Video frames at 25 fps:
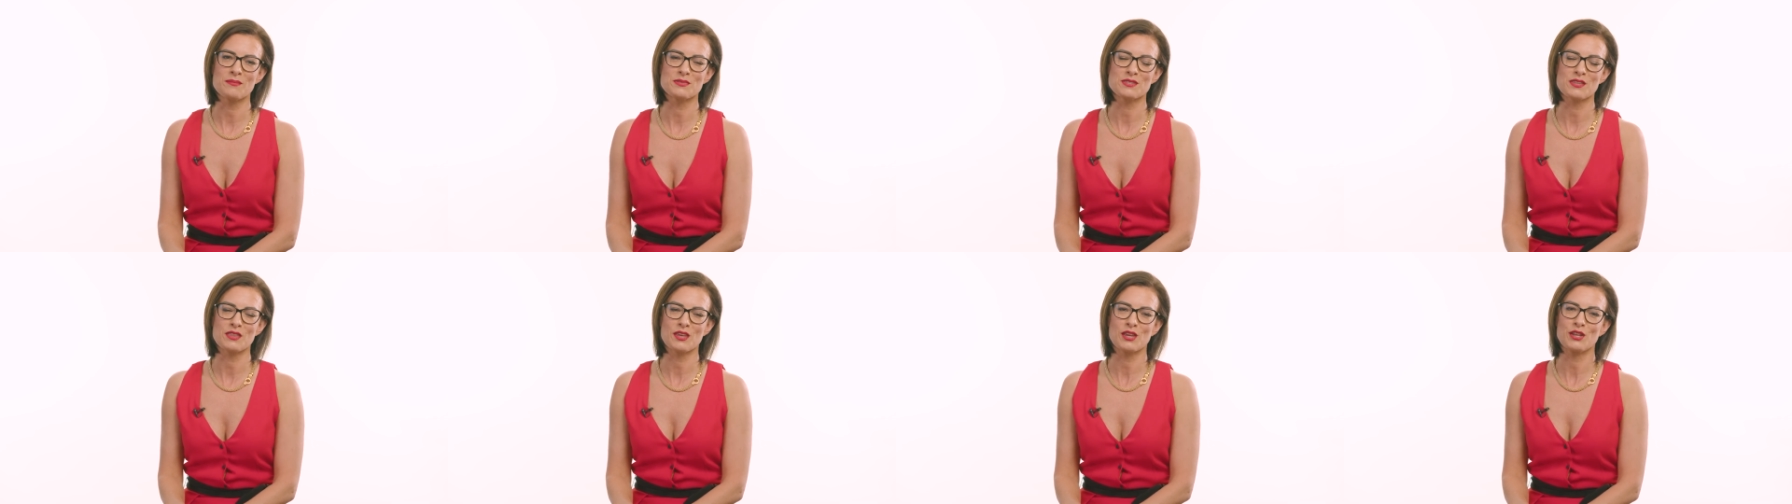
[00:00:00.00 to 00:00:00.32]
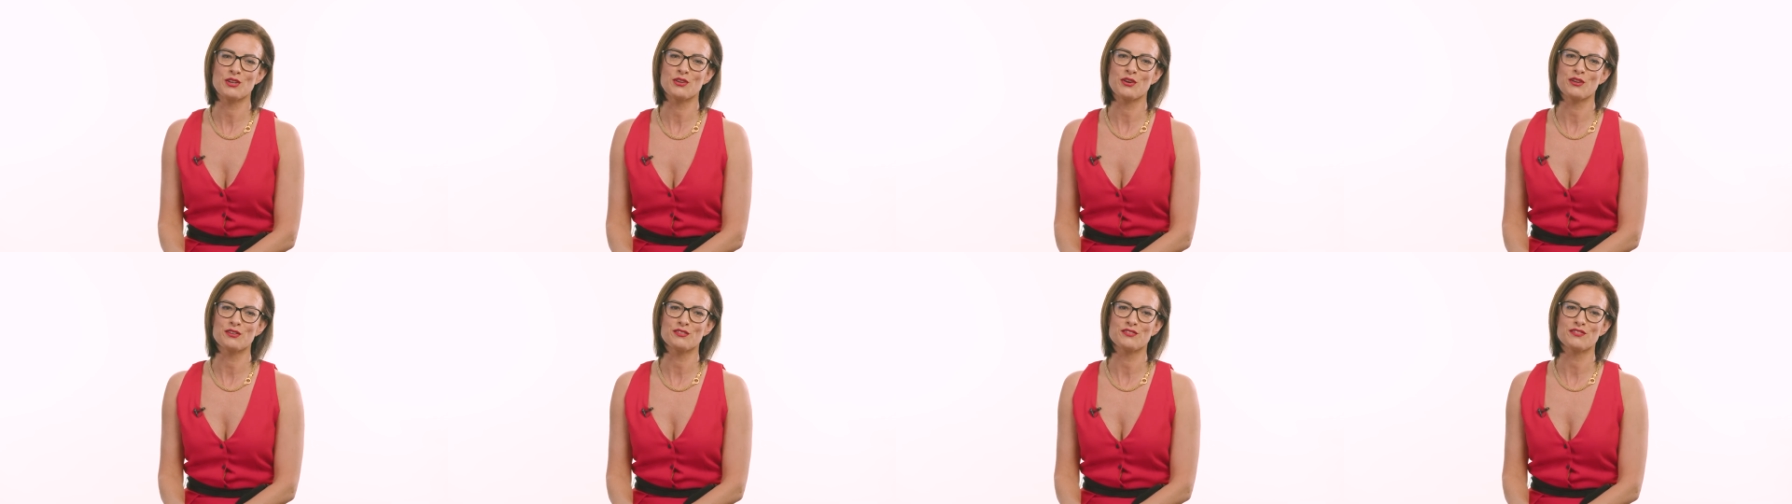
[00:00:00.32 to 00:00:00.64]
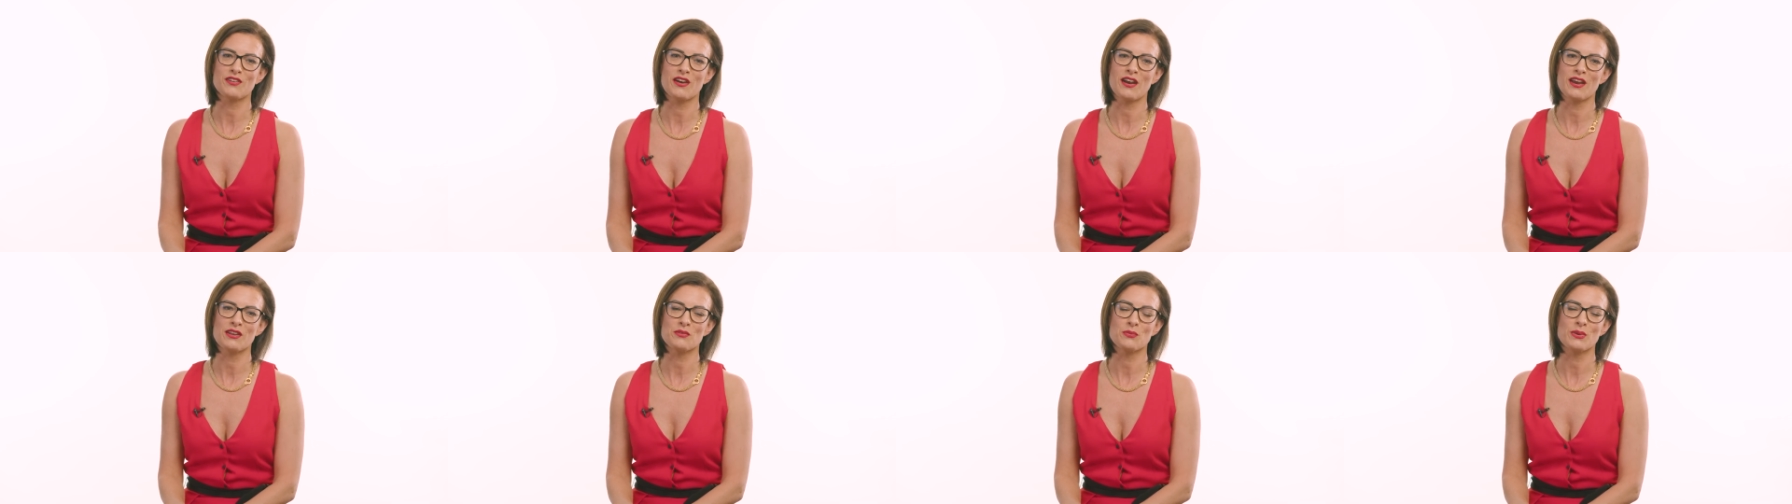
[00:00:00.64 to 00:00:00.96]
so that you're
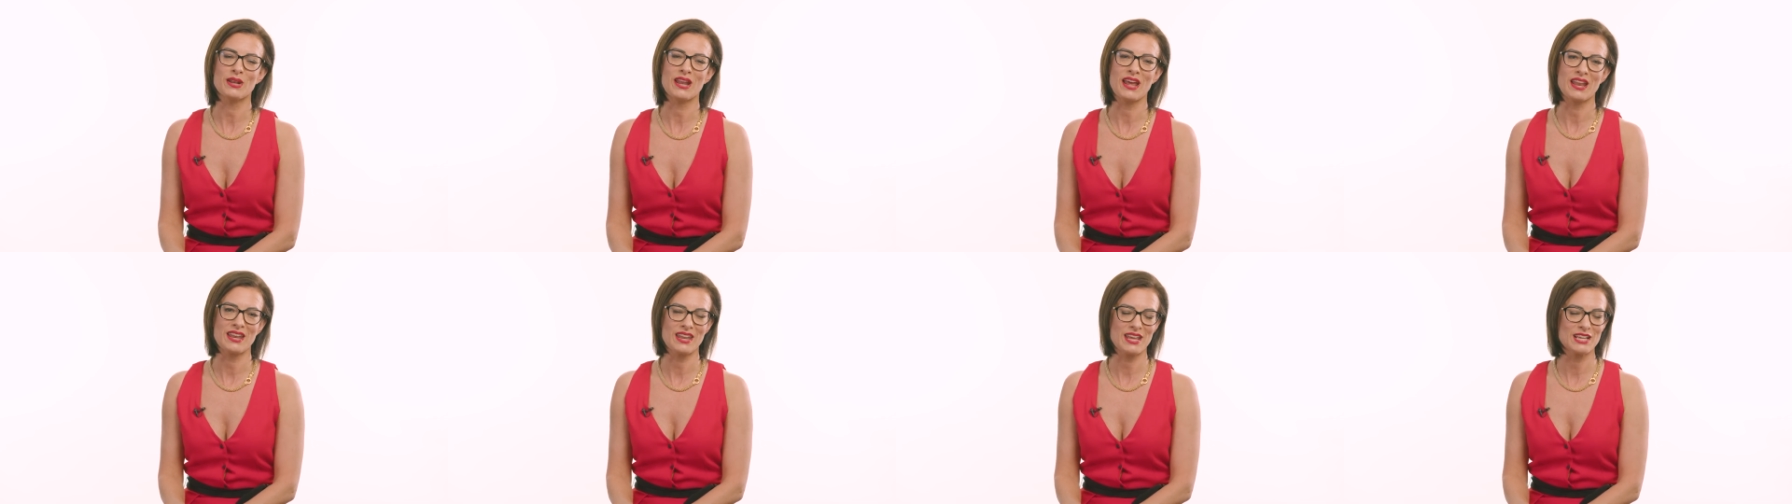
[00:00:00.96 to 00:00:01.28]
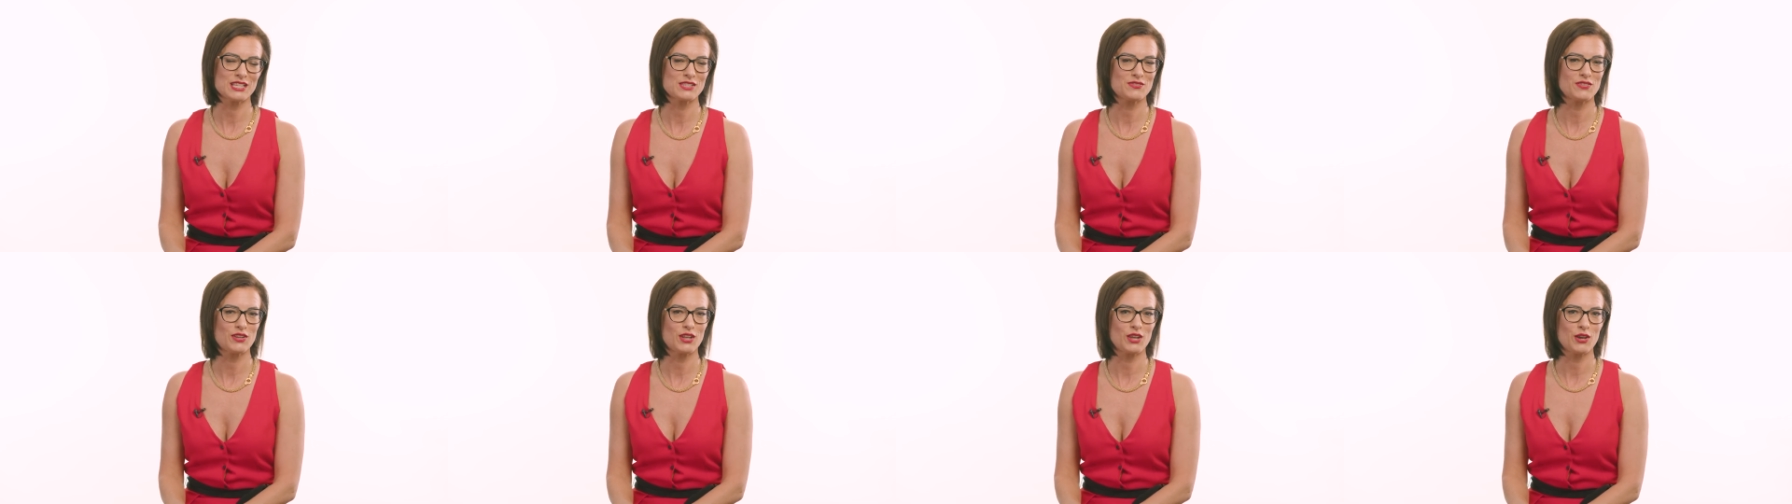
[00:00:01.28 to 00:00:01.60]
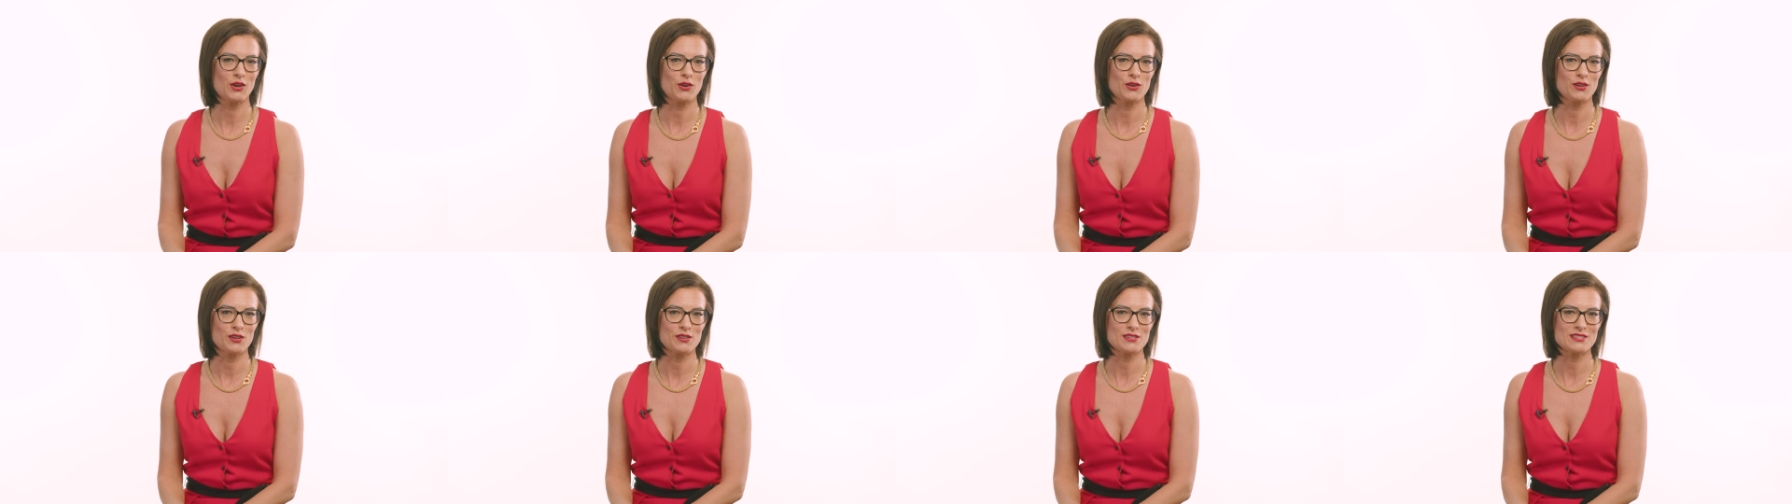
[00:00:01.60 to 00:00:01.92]
notified when our next
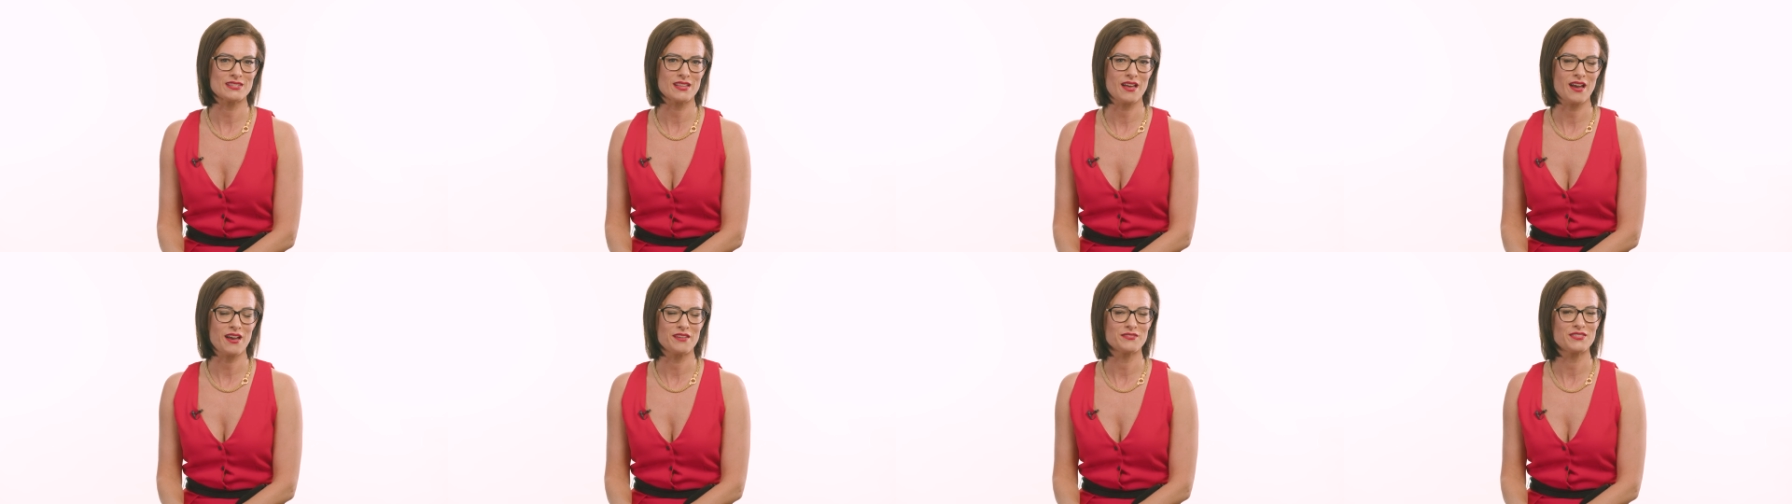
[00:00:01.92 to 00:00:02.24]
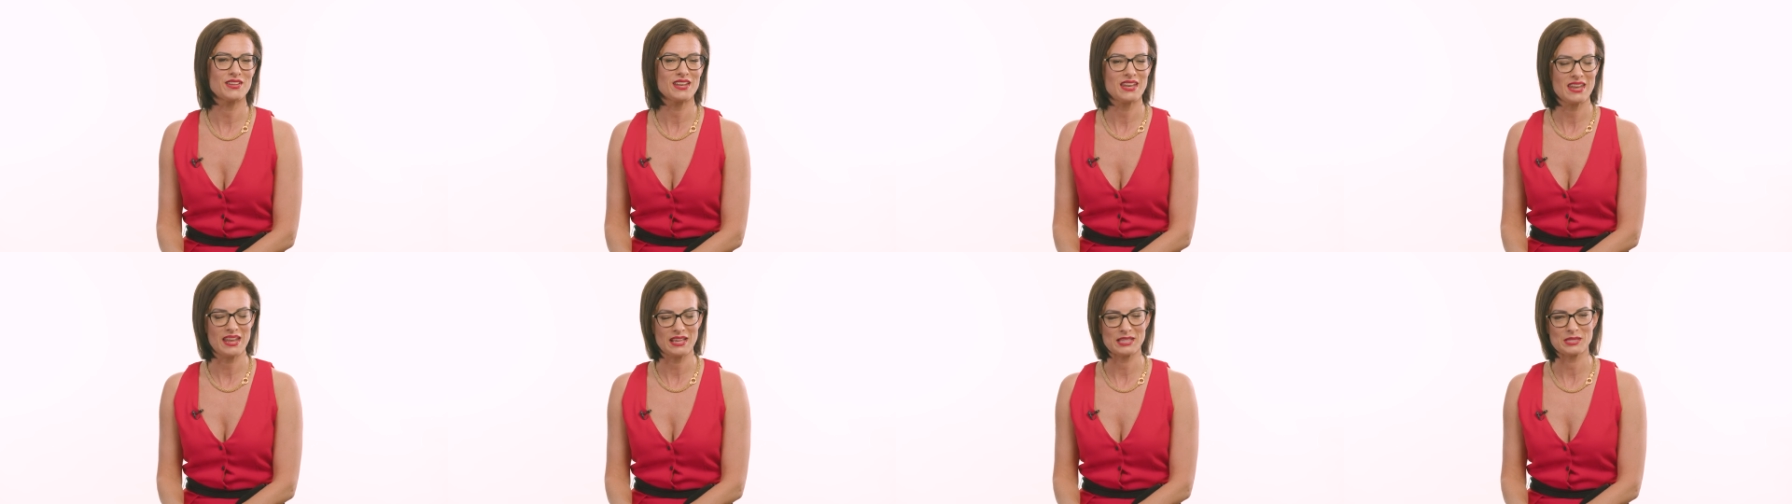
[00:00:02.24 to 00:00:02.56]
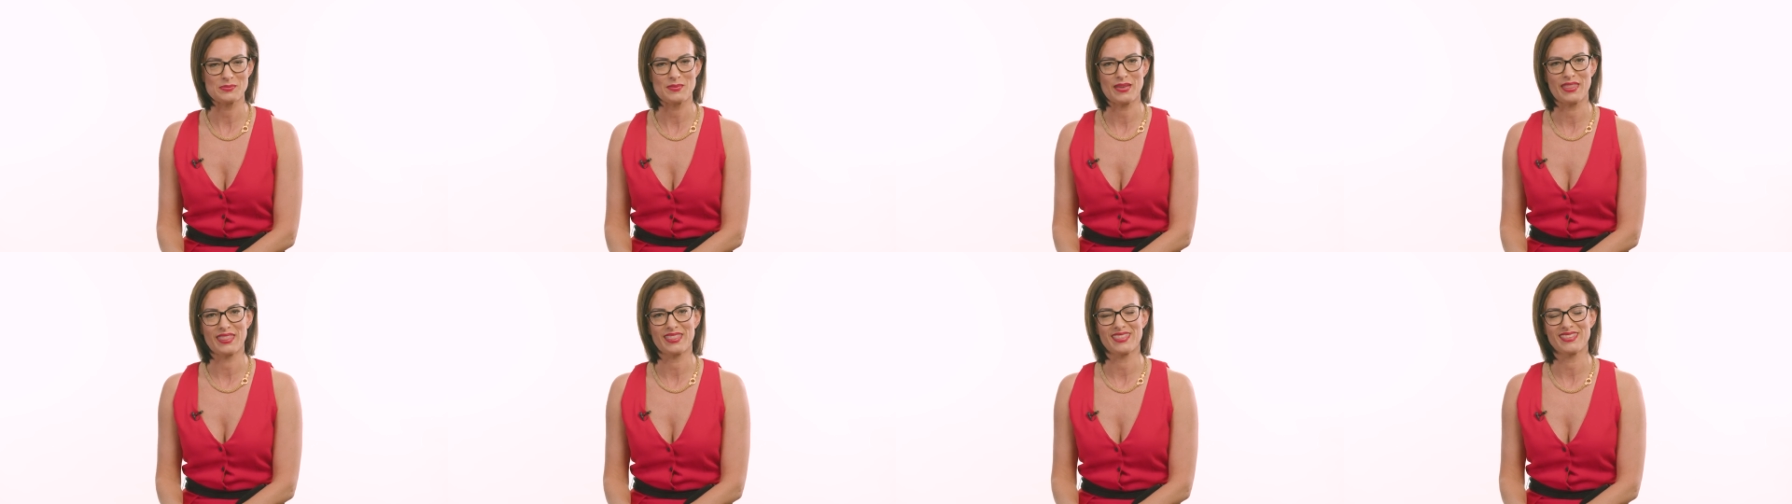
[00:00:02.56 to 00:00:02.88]
video goes live next
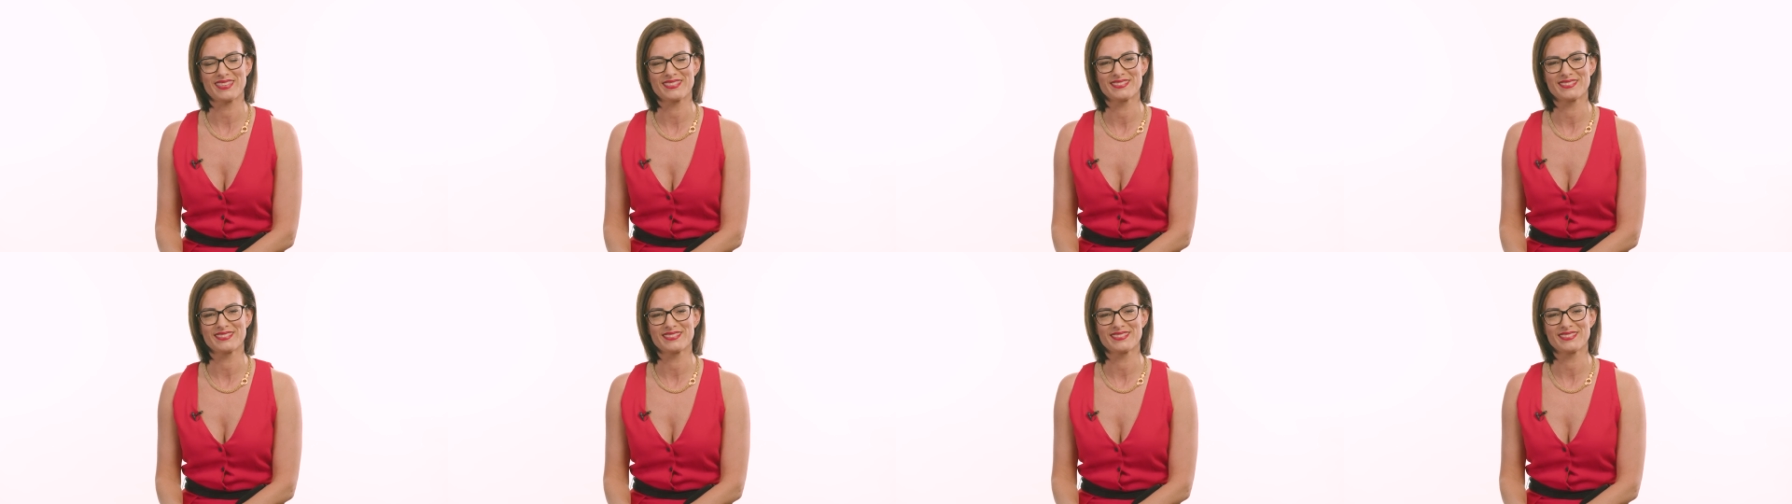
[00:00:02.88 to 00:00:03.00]
month.